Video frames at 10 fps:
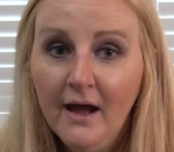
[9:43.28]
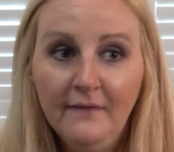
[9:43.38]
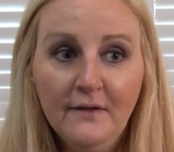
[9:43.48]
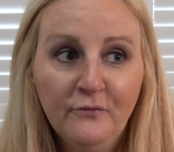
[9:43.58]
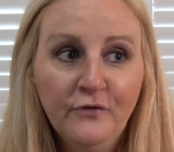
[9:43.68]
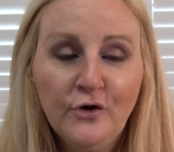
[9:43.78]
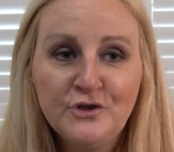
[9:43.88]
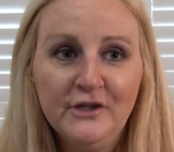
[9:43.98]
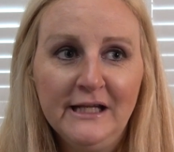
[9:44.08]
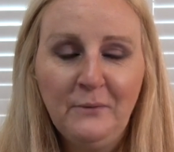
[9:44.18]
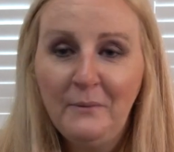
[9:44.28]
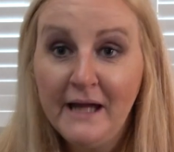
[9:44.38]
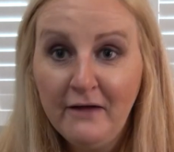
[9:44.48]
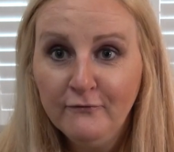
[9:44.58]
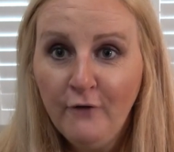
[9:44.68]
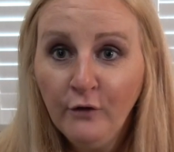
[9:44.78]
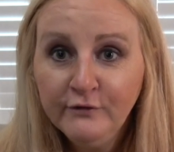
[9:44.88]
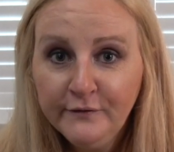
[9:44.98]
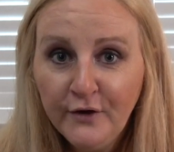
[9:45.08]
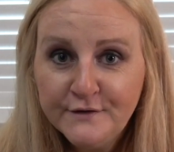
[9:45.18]
unfortunately, when we get
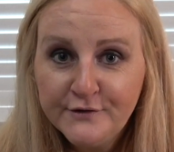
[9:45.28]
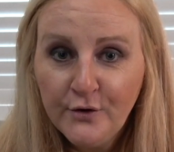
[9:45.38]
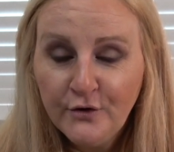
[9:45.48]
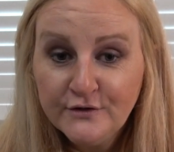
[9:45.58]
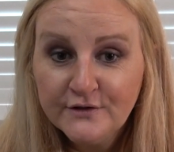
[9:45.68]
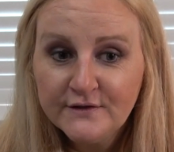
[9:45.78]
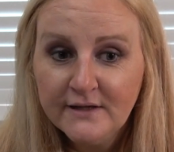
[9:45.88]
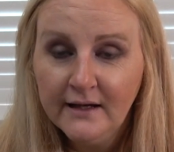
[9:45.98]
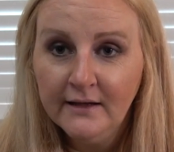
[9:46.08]
involved with those thoughts